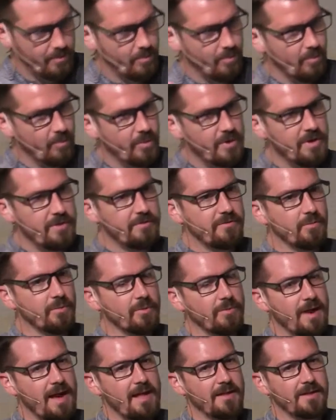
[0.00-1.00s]
We use the
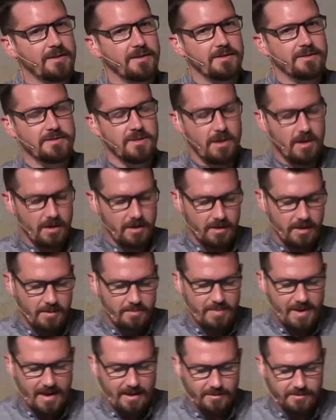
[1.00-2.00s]
word reality to talk
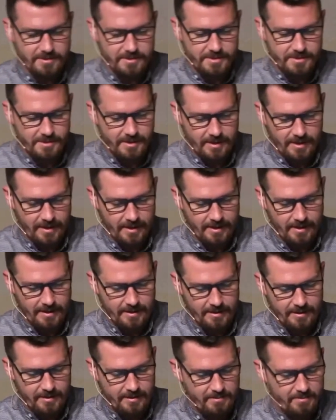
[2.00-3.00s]
about
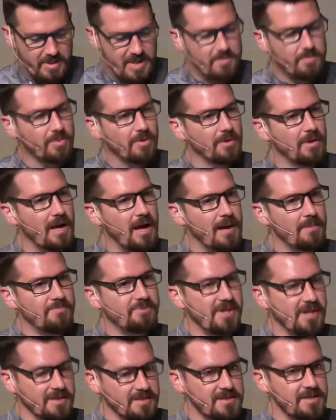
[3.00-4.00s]
people,
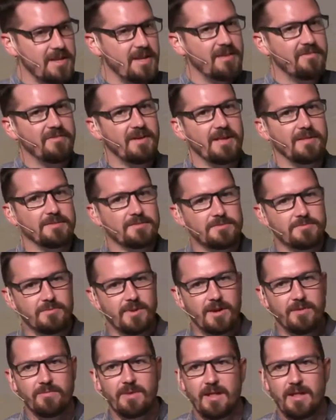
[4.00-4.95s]
objects, and events, right?